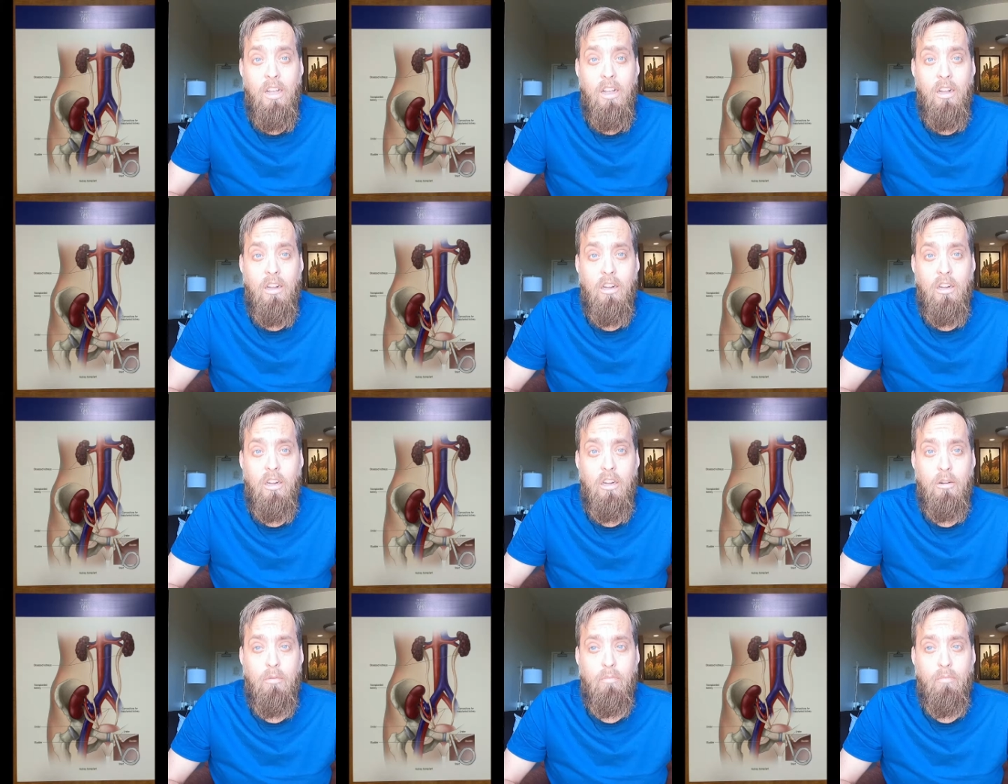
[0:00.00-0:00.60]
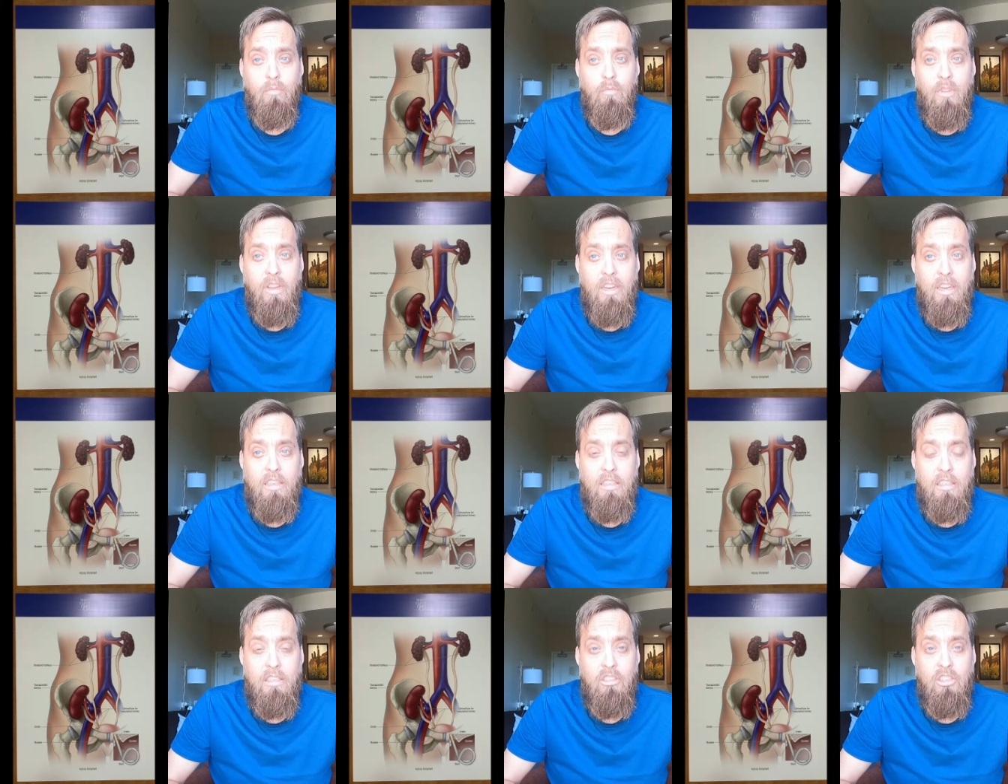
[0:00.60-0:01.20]
um,
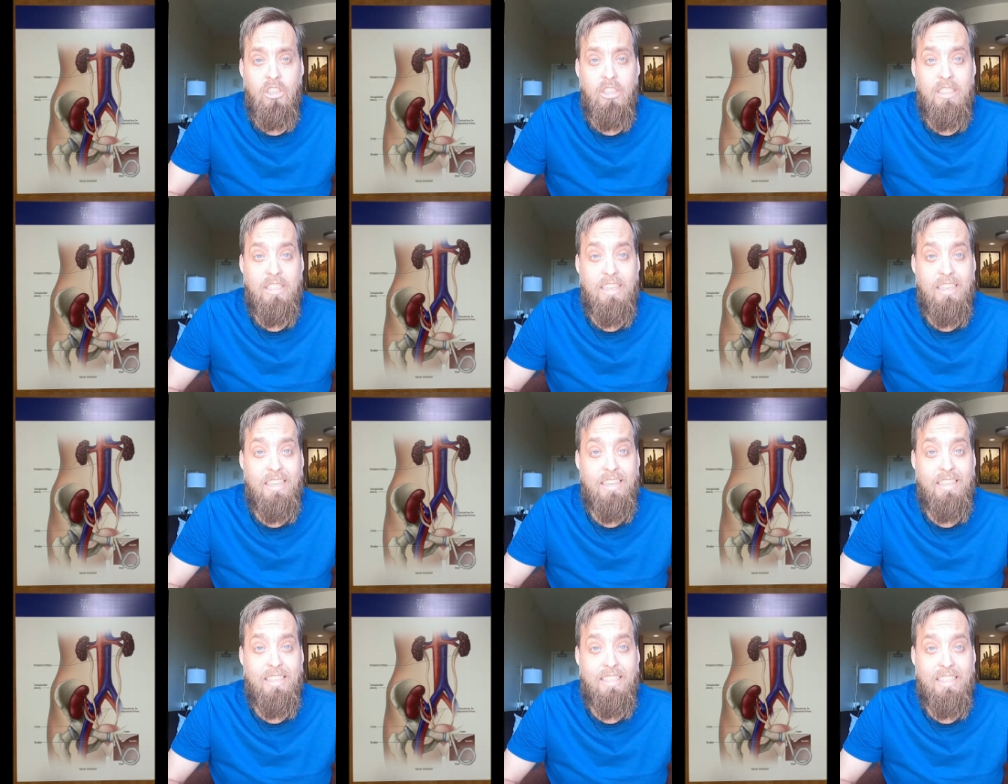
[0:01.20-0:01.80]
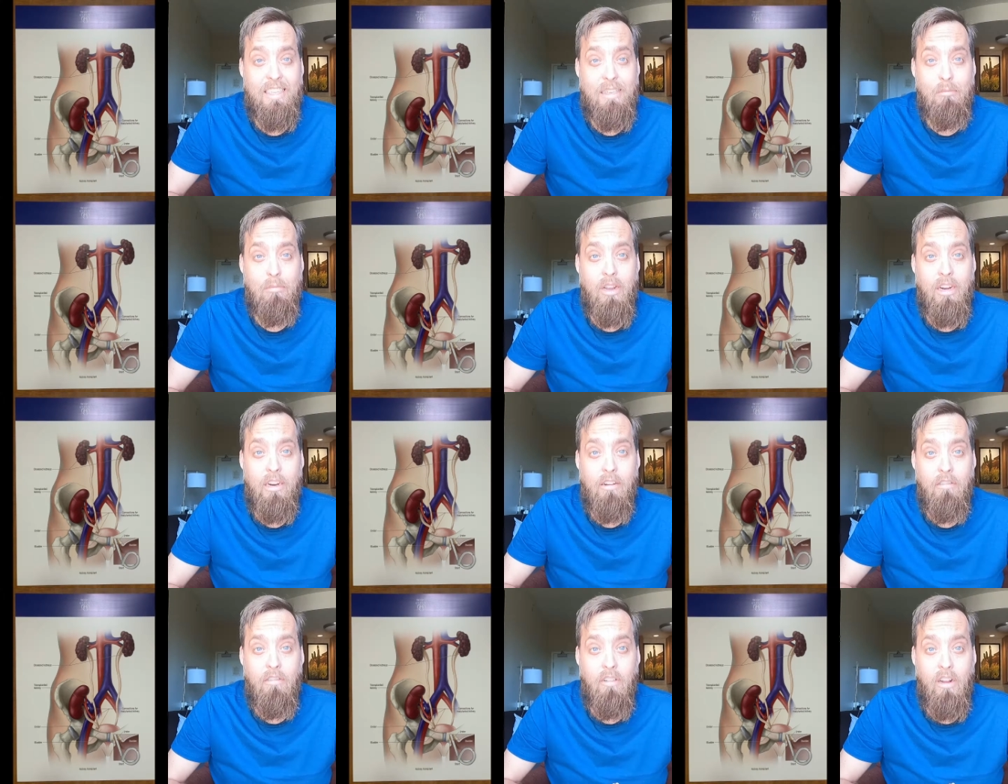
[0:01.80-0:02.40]
it just didn't seem
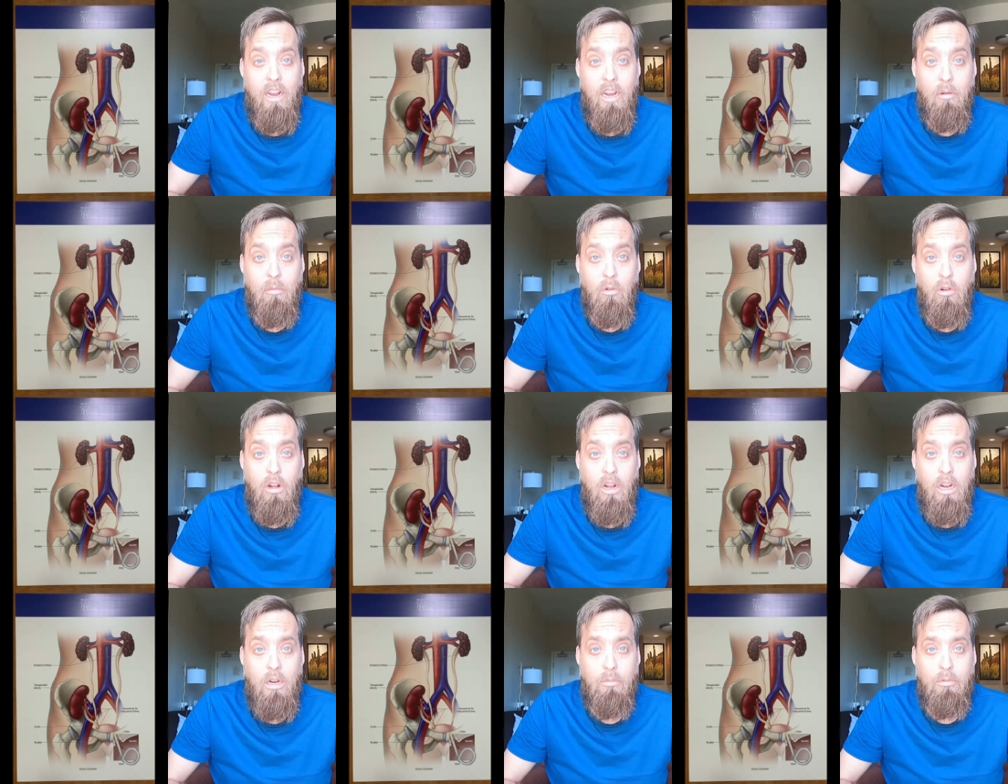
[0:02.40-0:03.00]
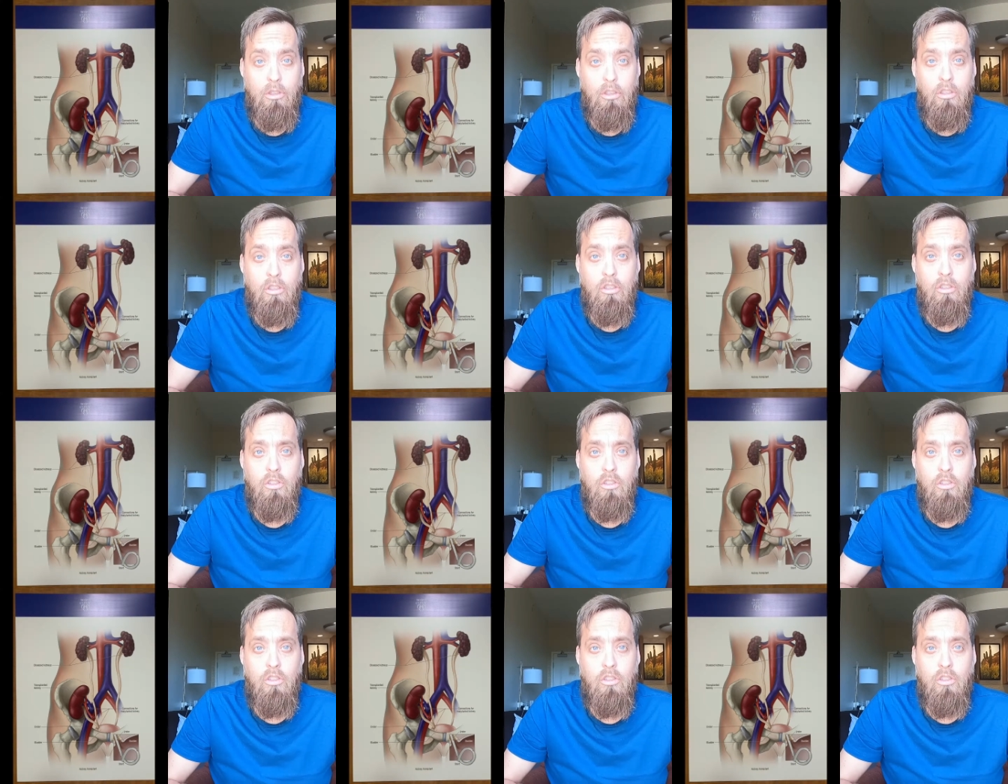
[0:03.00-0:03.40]
like a viable option.